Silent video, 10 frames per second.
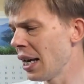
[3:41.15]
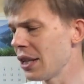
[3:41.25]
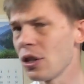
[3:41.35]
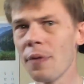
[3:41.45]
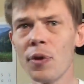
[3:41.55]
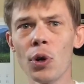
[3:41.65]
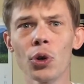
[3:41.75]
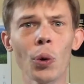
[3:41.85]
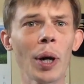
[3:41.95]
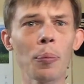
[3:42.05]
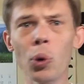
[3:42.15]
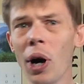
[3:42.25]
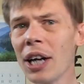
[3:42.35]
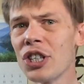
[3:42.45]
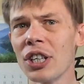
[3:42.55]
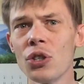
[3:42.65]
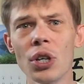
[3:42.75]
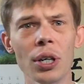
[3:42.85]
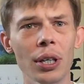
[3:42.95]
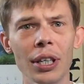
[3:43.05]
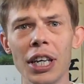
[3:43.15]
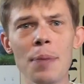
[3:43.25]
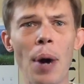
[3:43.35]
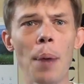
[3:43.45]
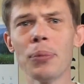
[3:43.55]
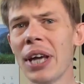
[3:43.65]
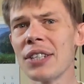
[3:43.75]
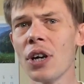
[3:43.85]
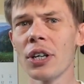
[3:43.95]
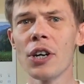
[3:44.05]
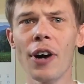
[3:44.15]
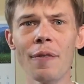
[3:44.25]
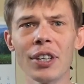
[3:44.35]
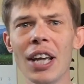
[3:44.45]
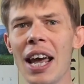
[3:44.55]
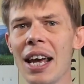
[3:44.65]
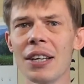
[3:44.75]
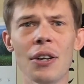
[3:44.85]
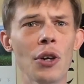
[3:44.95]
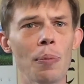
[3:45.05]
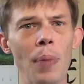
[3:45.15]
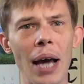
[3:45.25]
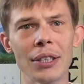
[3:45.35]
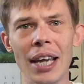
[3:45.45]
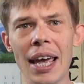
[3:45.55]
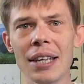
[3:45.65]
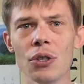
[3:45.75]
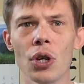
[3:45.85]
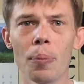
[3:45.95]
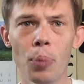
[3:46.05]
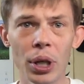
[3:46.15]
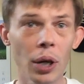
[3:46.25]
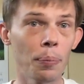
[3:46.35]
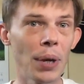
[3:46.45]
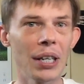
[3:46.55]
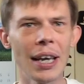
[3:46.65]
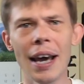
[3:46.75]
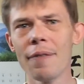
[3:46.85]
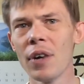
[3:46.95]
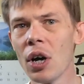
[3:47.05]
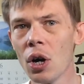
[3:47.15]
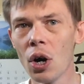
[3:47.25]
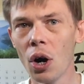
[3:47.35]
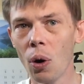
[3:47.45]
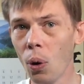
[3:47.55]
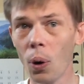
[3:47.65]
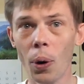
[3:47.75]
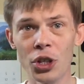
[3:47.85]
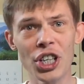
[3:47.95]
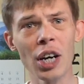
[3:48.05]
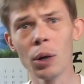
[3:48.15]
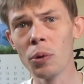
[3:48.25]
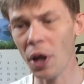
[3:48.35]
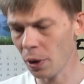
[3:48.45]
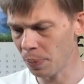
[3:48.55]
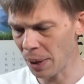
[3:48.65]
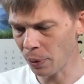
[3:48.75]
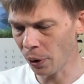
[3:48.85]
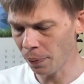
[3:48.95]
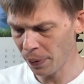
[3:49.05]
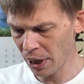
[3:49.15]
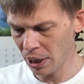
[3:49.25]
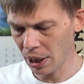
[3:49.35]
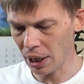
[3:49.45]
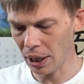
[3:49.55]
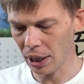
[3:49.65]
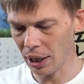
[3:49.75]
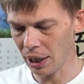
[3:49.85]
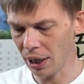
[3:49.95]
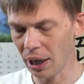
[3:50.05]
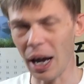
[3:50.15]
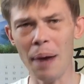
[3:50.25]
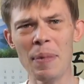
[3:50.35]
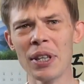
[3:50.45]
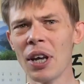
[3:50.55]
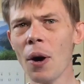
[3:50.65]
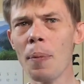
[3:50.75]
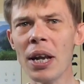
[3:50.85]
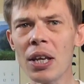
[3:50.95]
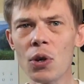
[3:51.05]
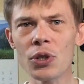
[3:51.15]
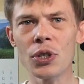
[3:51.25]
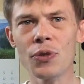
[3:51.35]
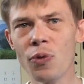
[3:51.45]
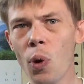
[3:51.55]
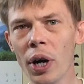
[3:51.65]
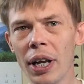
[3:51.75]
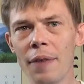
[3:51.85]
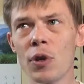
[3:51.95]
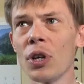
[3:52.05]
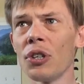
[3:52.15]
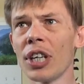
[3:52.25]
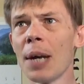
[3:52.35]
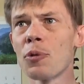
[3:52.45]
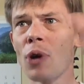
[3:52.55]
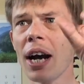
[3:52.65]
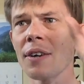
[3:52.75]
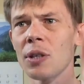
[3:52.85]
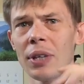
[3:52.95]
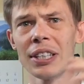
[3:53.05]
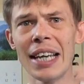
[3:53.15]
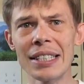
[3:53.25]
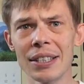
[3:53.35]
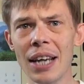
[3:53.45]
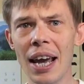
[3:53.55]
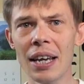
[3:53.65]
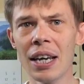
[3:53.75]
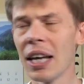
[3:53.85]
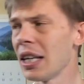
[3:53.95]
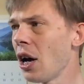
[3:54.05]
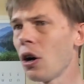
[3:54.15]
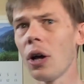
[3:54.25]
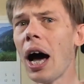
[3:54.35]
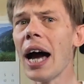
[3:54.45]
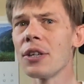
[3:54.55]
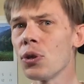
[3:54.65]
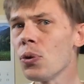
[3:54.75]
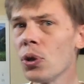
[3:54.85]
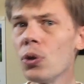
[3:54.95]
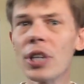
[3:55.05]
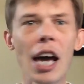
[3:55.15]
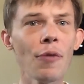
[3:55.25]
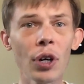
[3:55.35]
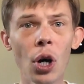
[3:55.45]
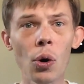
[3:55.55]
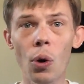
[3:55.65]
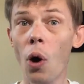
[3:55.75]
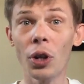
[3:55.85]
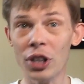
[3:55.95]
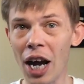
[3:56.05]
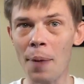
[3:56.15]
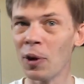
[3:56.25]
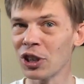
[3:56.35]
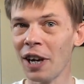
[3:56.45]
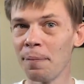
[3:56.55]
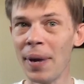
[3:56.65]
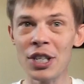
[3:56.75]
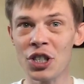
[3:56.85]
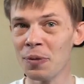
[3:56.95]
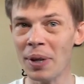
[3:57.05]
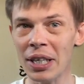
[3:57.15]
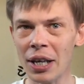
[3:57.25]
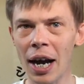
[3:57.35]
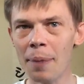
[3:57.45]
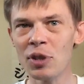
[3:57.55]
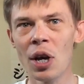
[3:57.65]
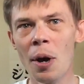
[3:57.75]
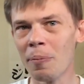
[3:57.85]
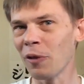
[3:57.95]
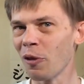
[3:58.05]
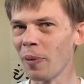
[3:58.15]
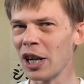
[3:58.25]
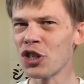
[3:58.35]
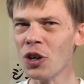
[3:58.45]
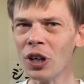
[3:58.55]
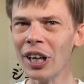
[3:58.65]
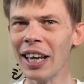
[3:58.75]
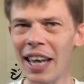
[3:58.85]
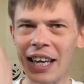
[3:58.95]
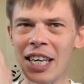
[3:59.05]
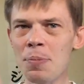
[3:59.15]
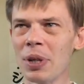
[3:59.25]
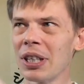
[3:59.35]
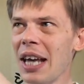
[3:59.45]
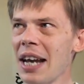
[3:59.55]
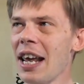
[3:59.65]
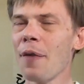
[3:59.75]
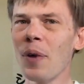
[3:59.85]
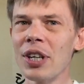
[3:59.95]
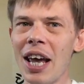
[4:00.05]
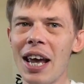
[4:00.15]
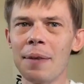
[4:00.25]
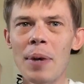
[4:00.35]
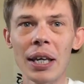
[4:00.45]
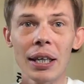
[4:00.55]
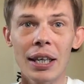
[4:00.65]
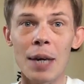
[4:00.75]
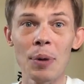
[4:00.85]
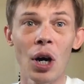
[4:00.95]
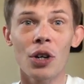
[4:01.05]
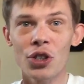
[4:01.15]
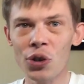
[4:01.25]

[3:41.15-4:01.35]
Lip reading: is if you're doing a project, you can keep updates on here every day, and you can, at the end, you can print out a PDF or share it with other people. I mean, there are many uses for it if you need to keep track of something day to day. Now, I do use Evernote all the time, which I've mentioned many times, but for my journaling and keeping date every day and keeping on